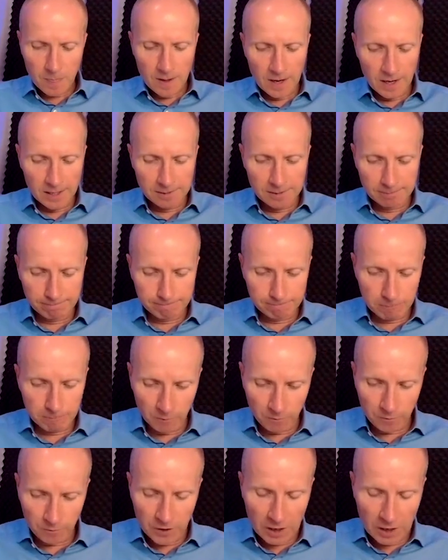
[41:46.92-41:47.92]

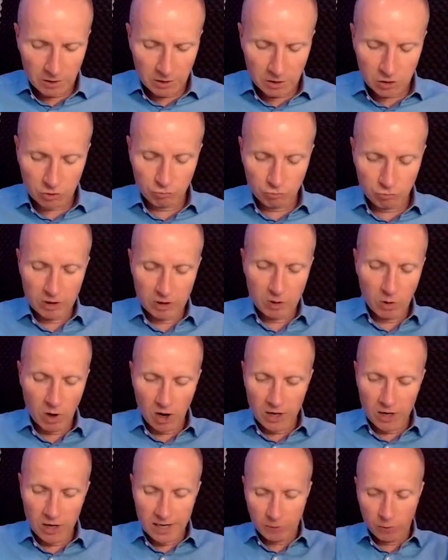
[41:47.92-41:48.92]
Fiona's real
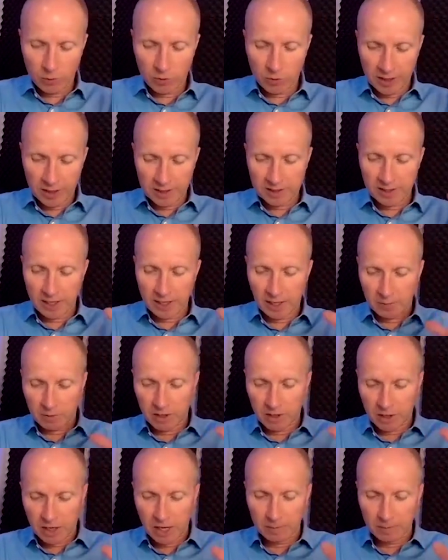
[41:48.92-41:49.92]
high level things, and then I'm
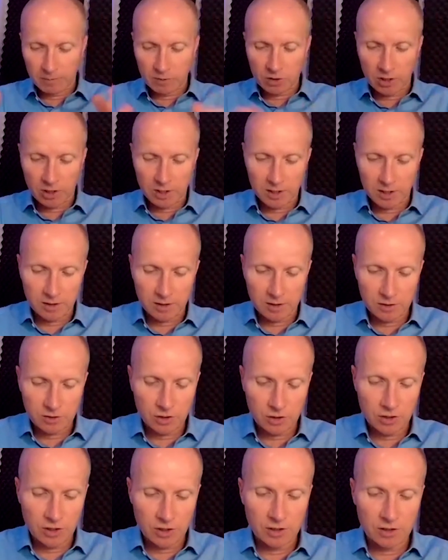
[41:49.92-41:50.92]
going to come to
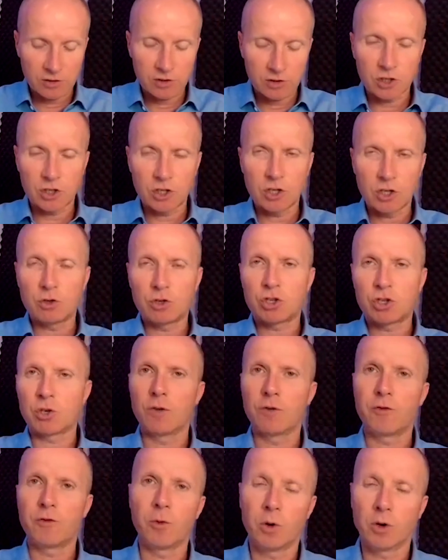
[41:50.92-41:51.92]
you,
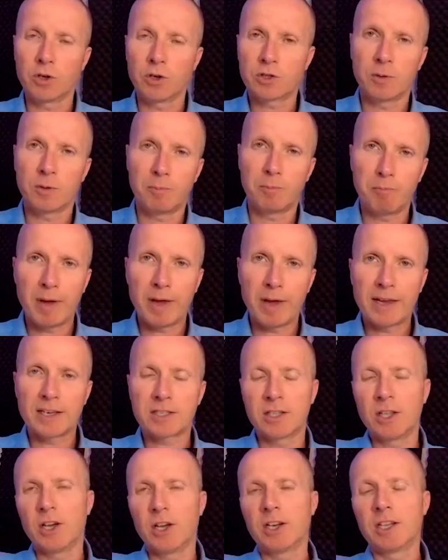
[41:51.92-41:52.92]
Stuart, for what's the
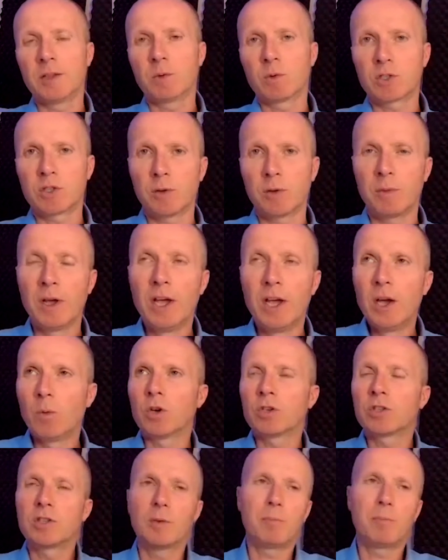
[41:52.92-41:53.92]
biggest learning,
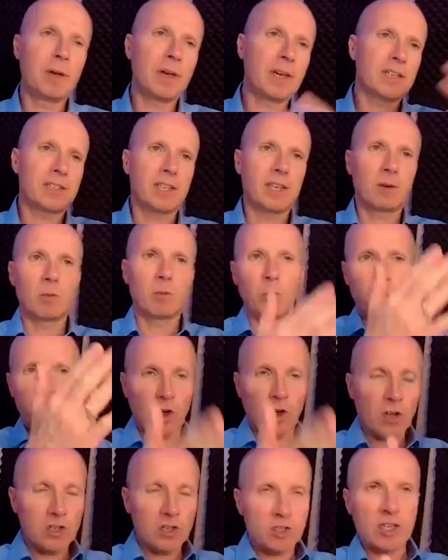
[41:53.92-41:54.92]
what's the biggest thing, what we've
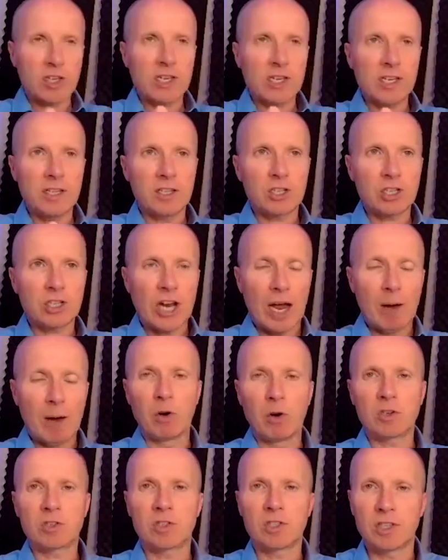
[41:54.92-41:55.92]
seen in the chat
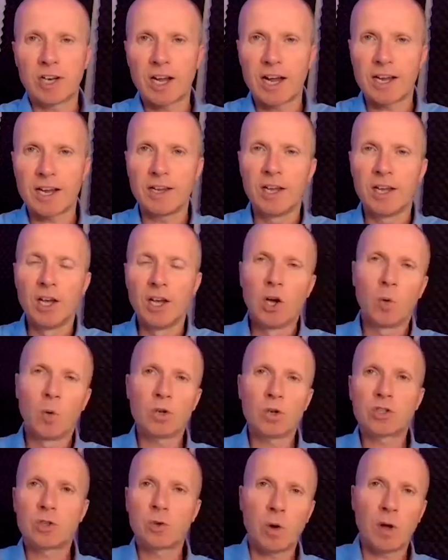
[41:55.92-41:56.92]
box today,
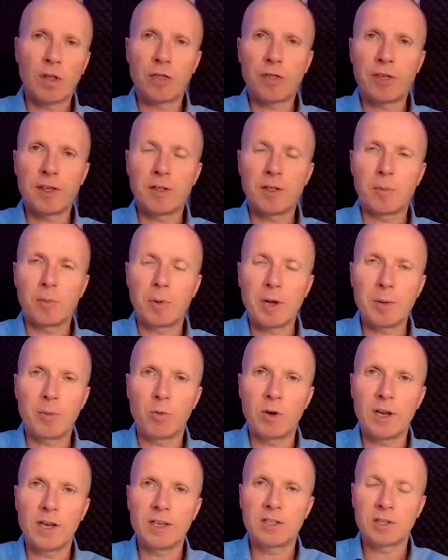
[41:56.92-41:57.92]
what's the one thing that
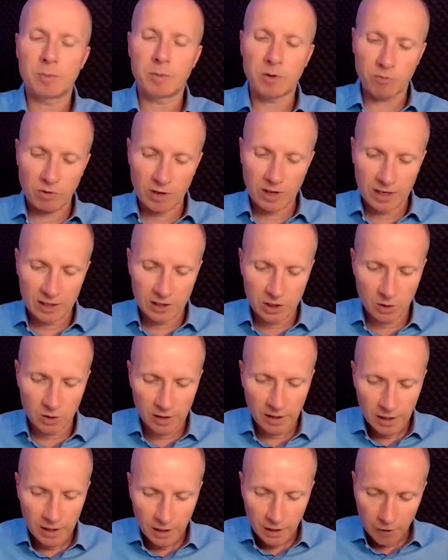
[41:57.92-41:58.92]
people need to be really
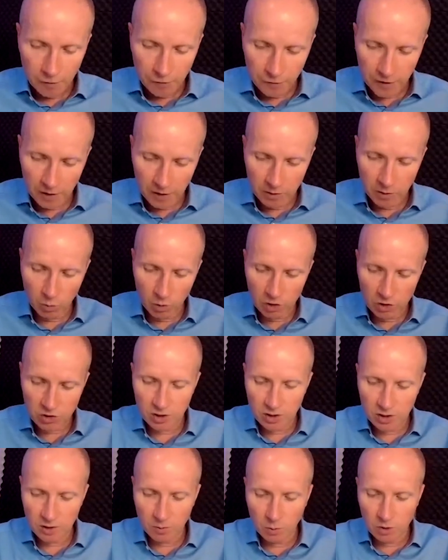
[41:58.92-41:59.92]
doing. Fiona, what's
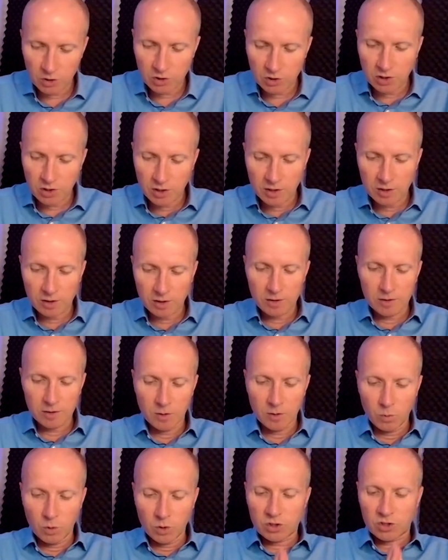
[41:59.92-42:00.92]
the
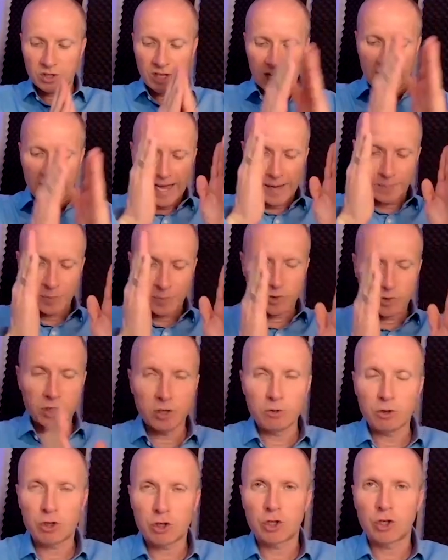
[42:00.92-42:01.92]

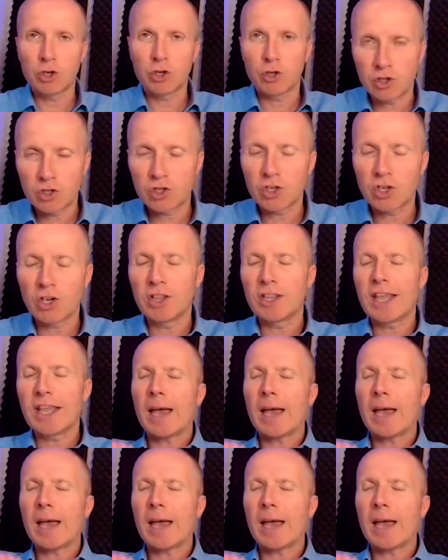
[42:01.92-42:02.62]
absolute shoulds and the